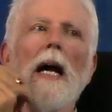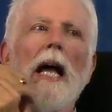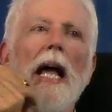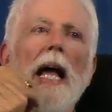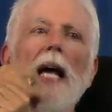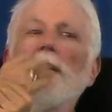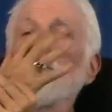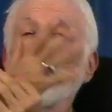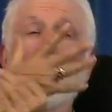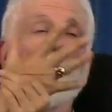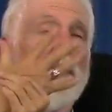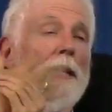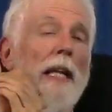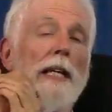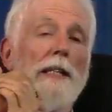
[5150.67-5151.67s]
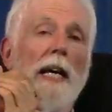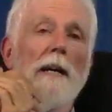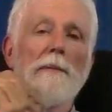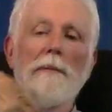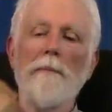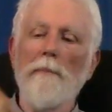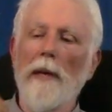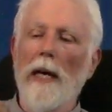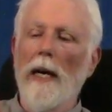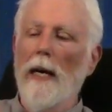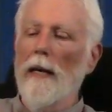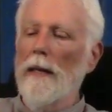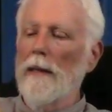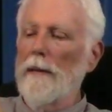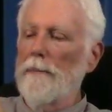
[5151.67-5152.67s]
and something like that
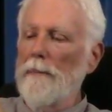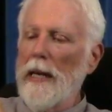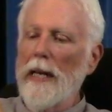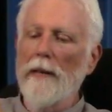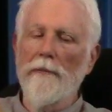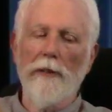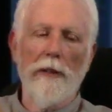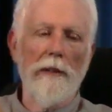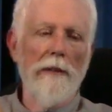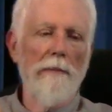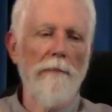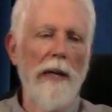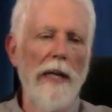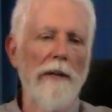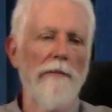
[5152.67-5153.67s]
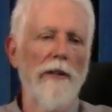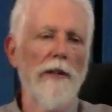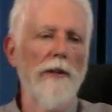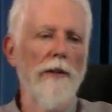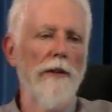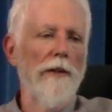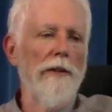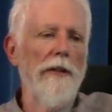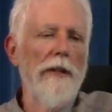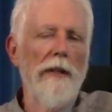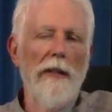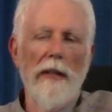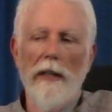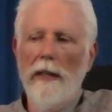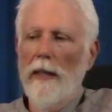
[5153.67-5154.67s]
may have
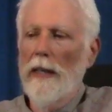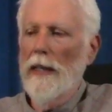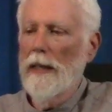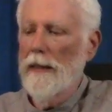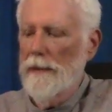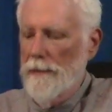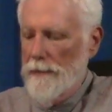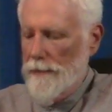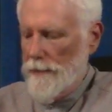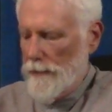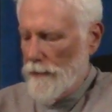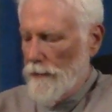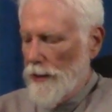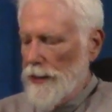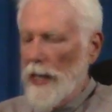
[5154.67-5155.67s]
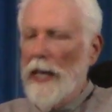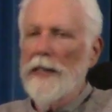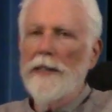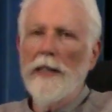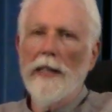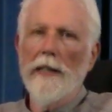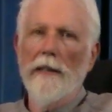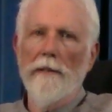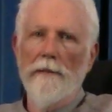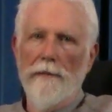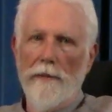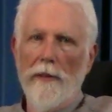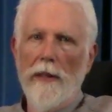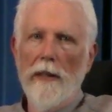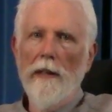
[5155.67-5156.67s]
occurred when the idea
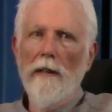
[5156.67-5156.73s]
of